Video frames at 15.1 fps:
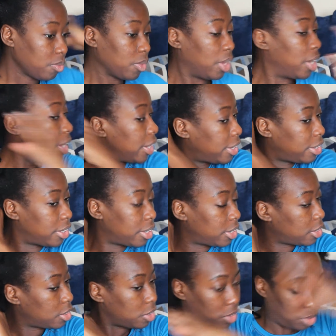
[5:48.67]

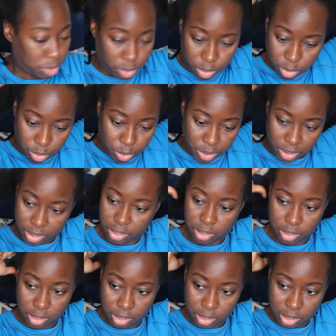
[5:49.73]
and do two
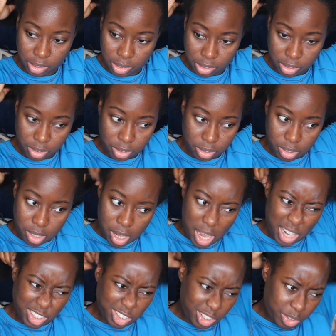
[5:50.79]
twists.
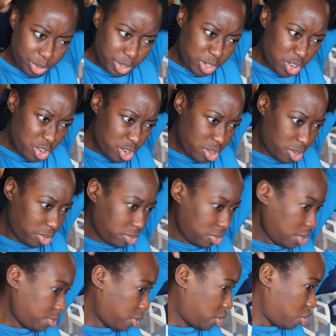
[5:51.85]
Actually, you know what? No,
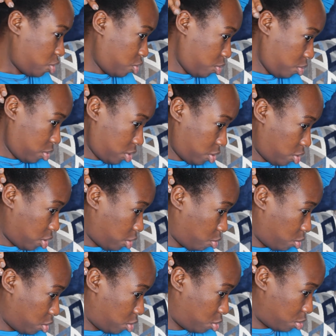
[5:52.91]
I'm gonna do another
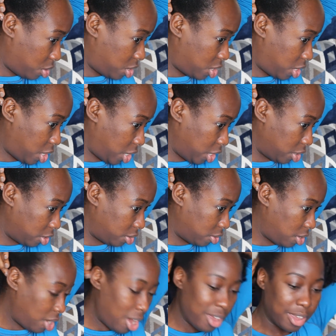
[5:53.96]
one twist here.
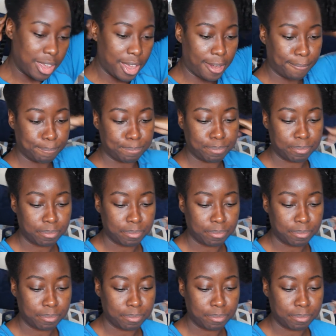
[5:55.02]
Yeah.